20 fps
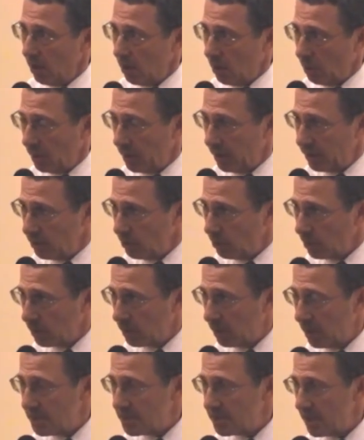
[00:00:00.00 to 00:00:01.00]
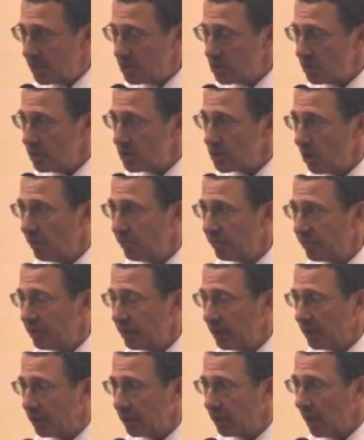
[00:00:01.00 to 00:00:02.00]
or whether the organisation is
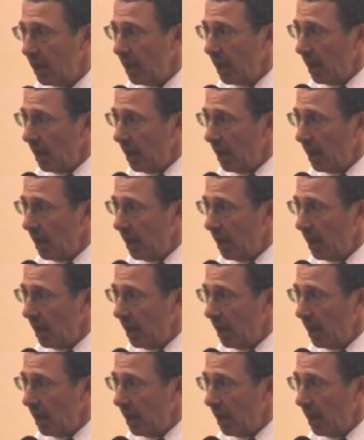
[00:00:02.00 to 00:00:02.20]
offering